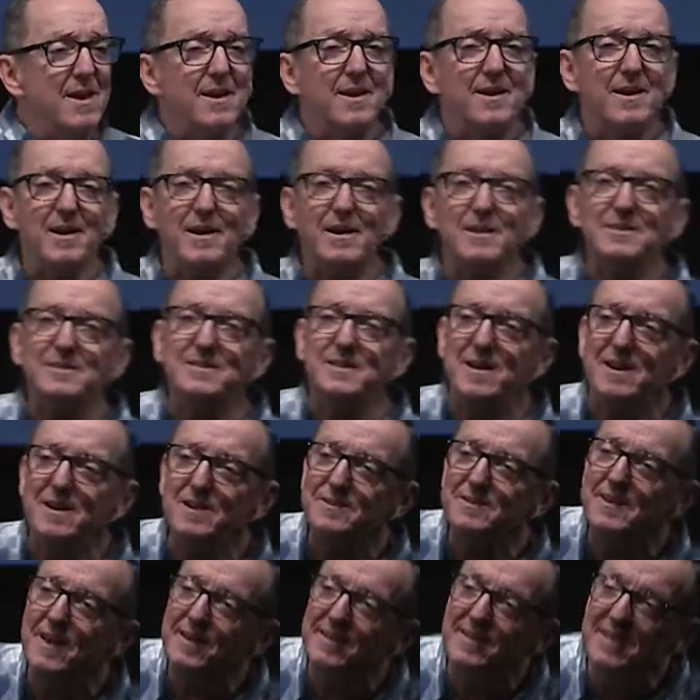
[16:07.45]
Because
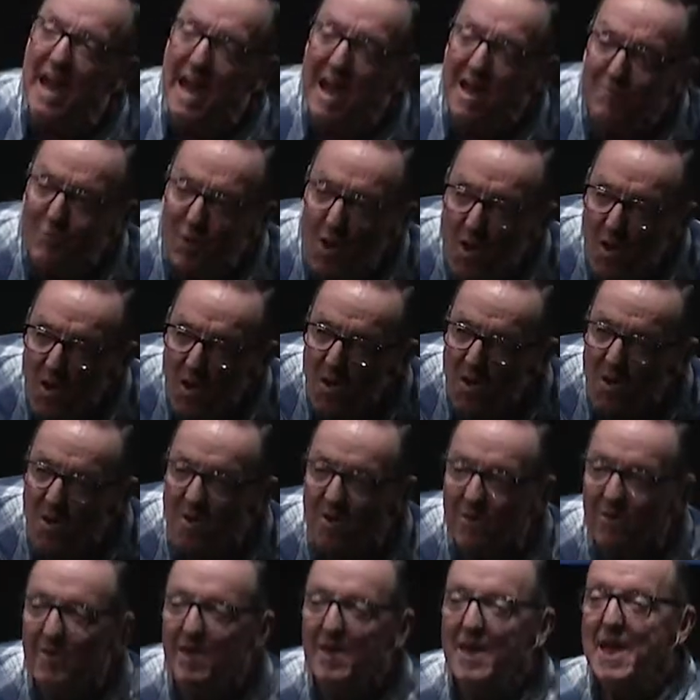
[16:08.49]
there's a
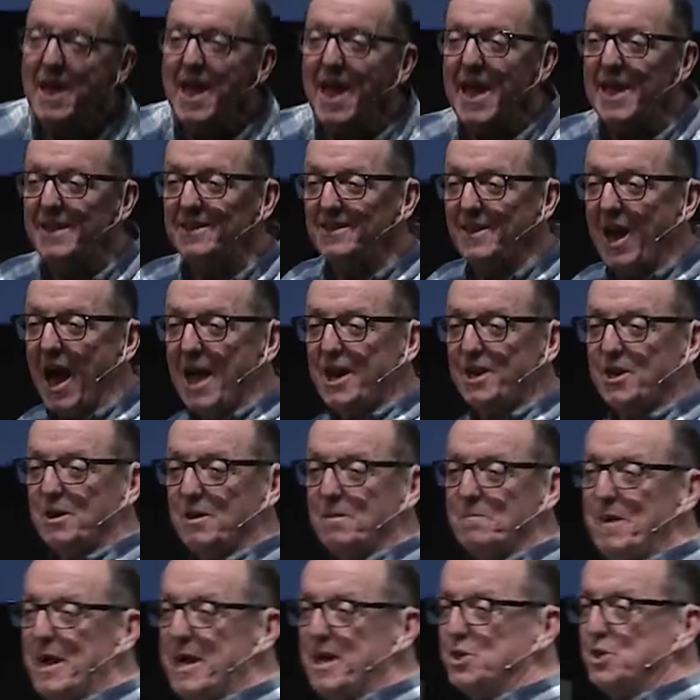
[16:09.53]
devil. And God could
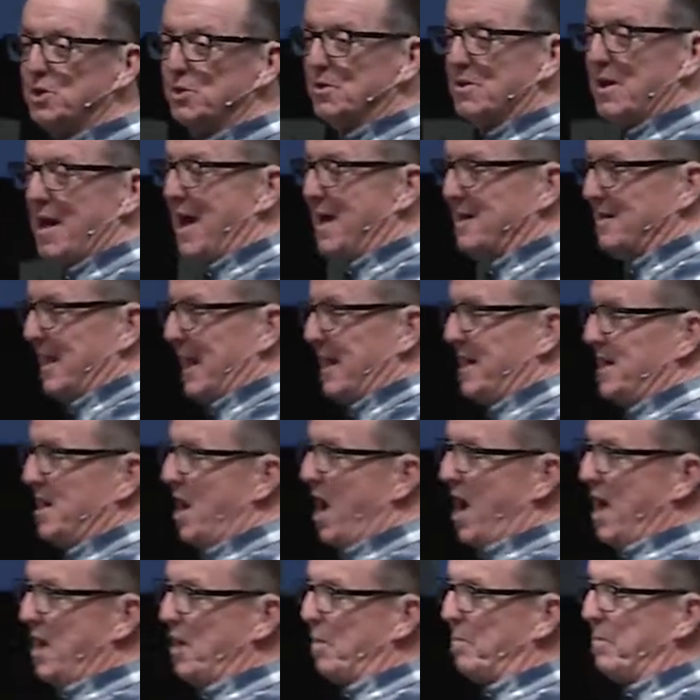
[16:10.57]
have made you like an
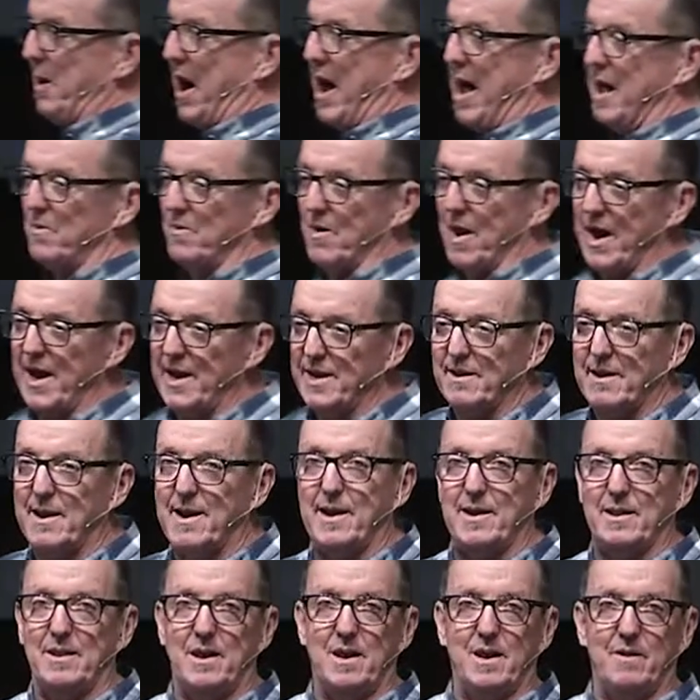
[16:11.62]
Autobot, right?
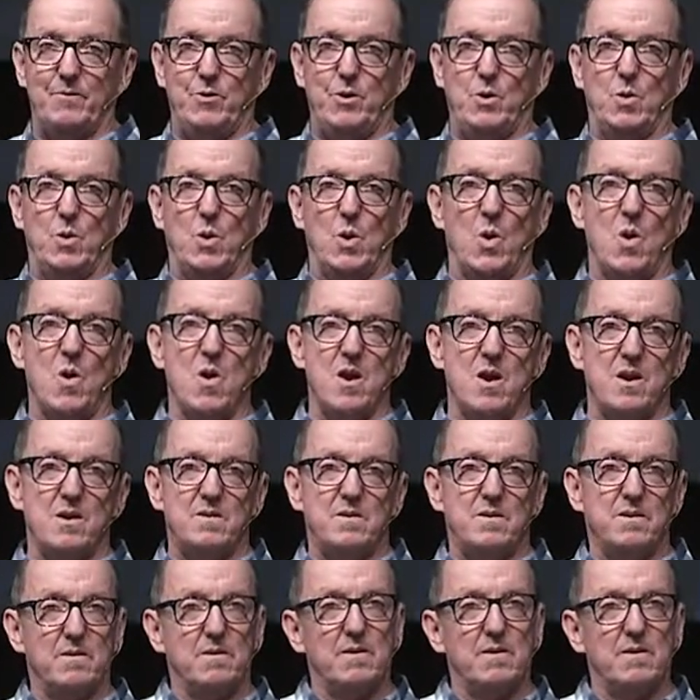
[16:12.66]
I love you, Lord.